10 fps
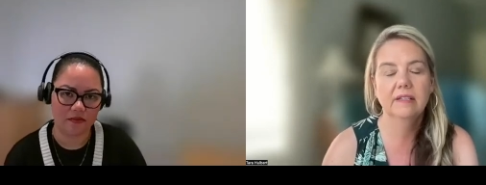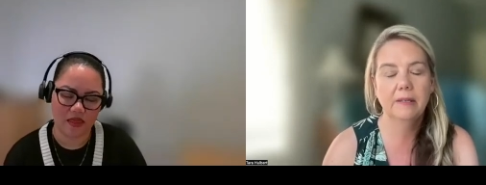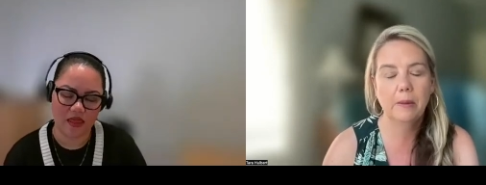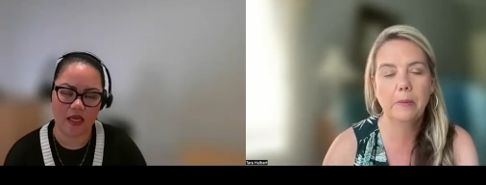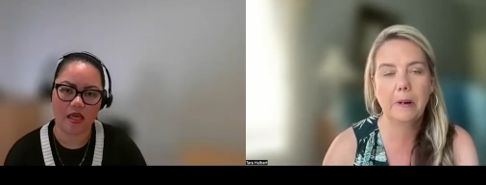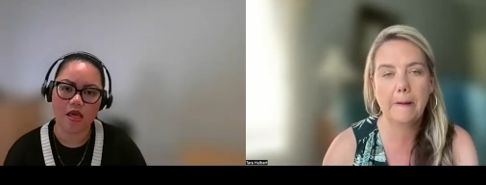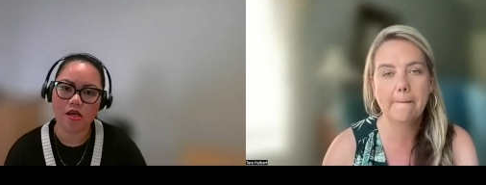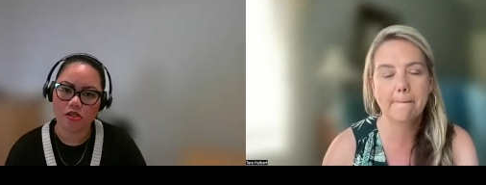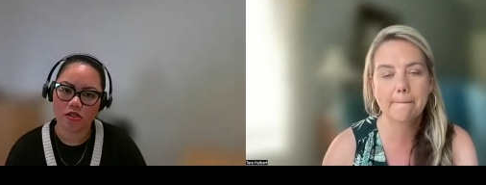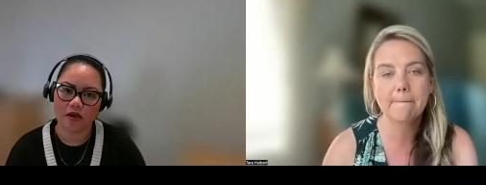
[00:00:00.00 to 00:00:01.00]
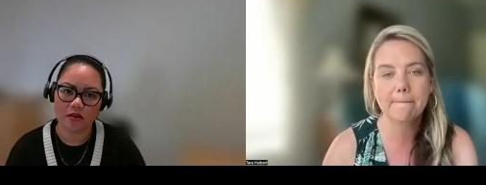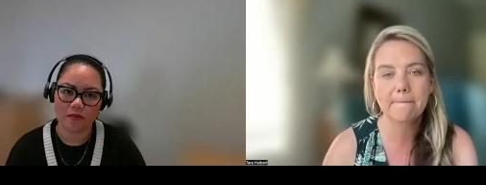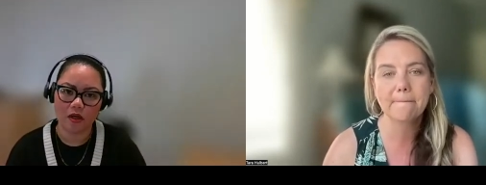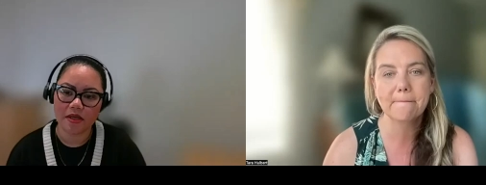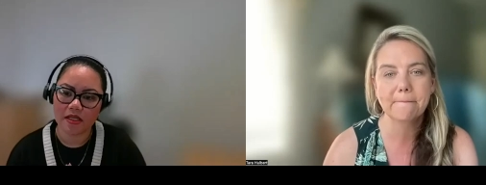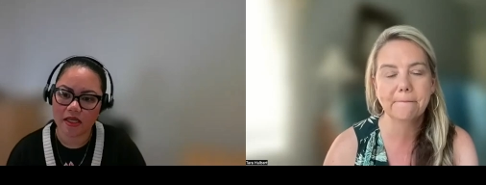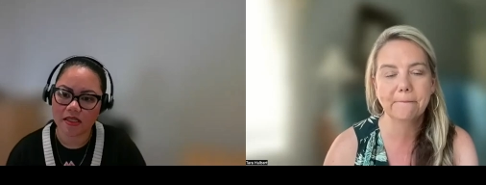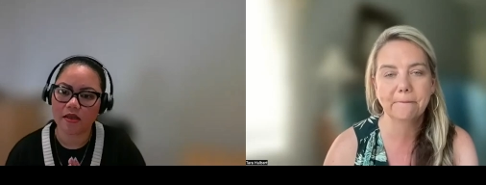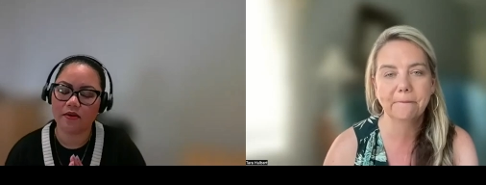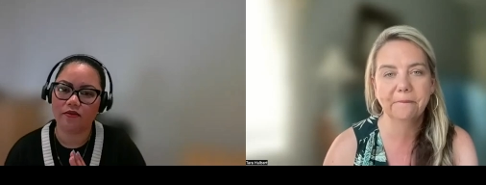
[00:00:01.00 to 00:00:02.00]
Speaker 1: thing. Right. So at the moment,
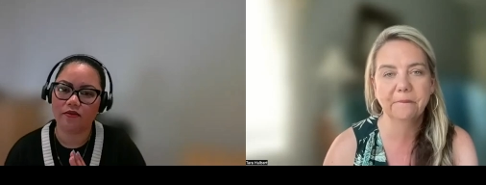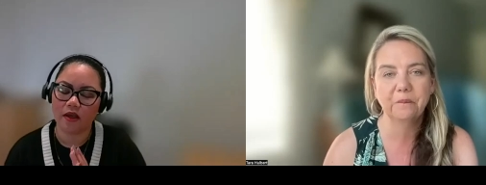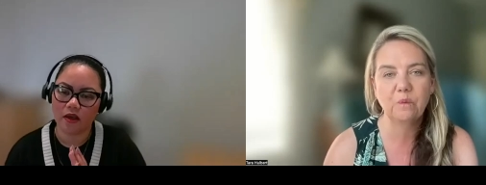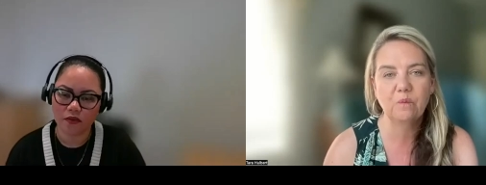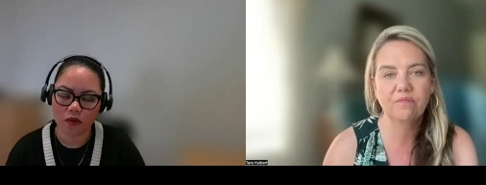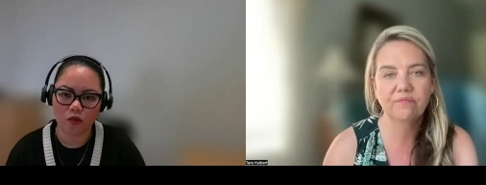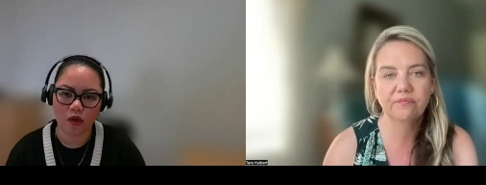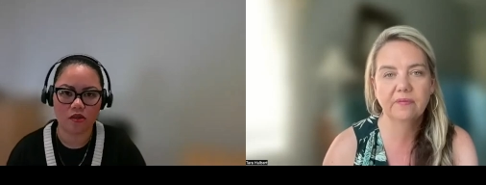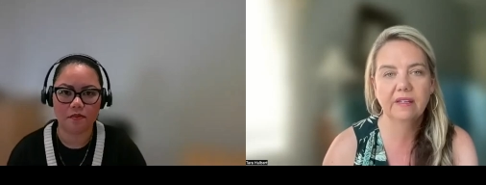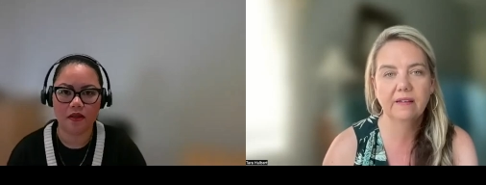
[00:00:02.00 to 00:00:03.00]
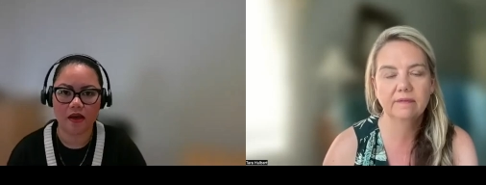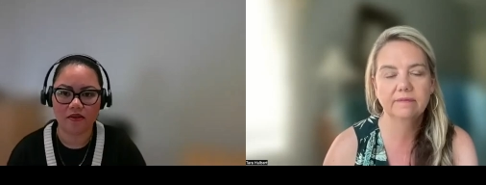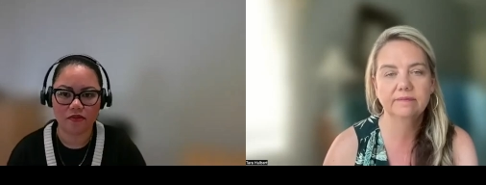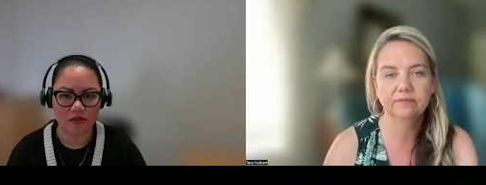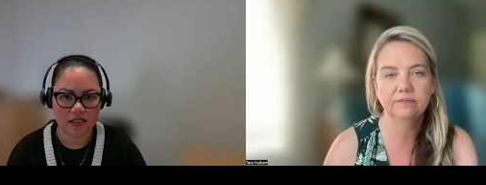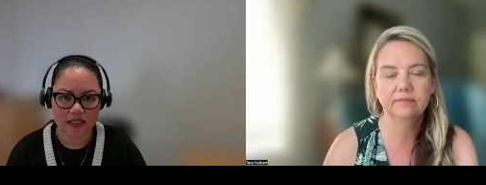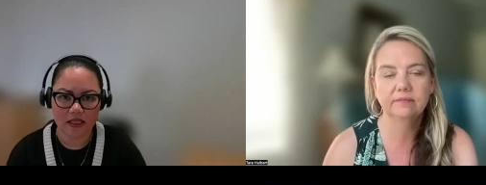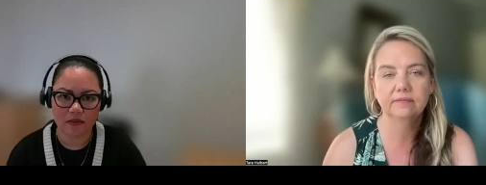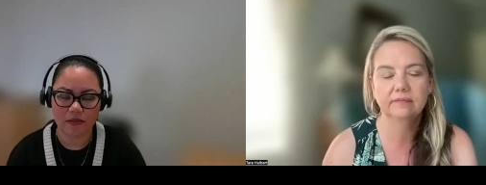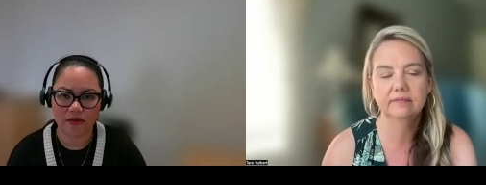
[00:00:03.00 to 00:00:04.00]
if you want to apply for the
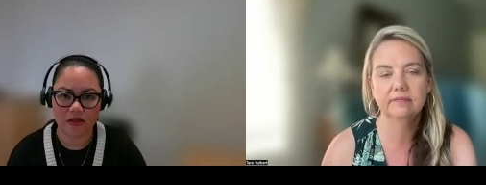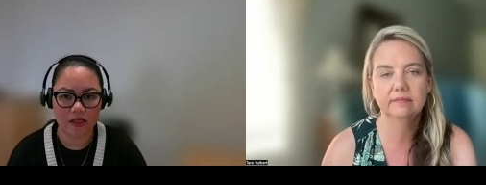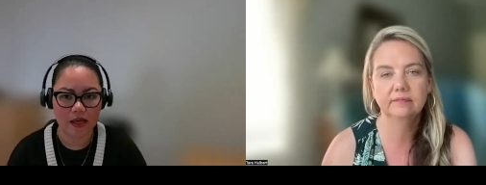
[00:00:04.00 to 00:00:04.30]
skilled migrant